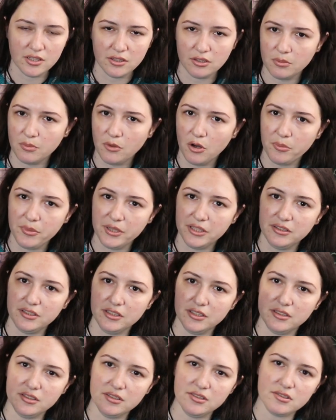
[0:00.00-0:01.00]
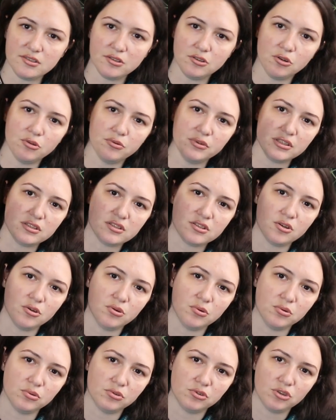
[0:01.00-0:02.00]
at the moment it is growing
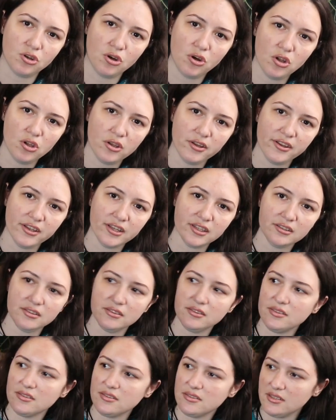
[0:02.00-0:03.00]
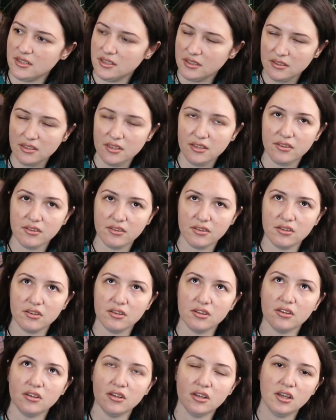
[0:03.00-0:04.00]
so tall that it is hitting
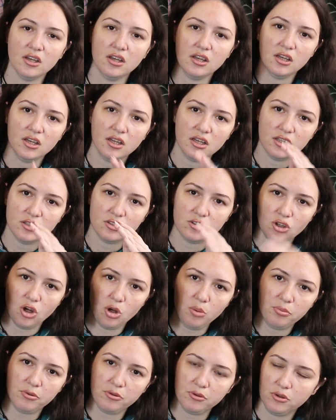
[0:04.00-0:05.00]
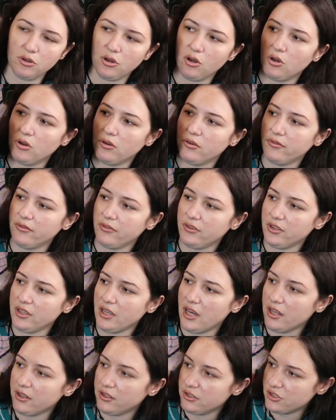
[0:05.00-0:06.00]
the top of the
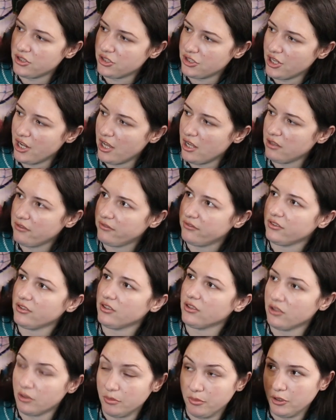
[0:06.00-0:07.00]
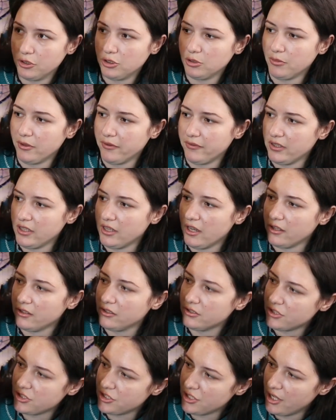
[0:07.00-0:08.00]
other shelf, the bottom of the
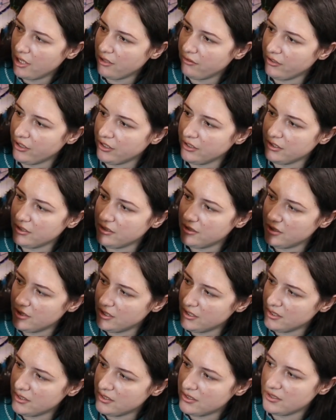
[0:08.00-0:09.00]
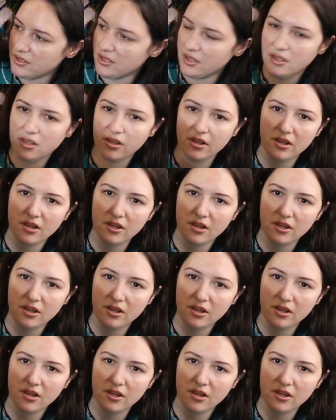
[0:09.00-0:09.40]
other shelf, and it is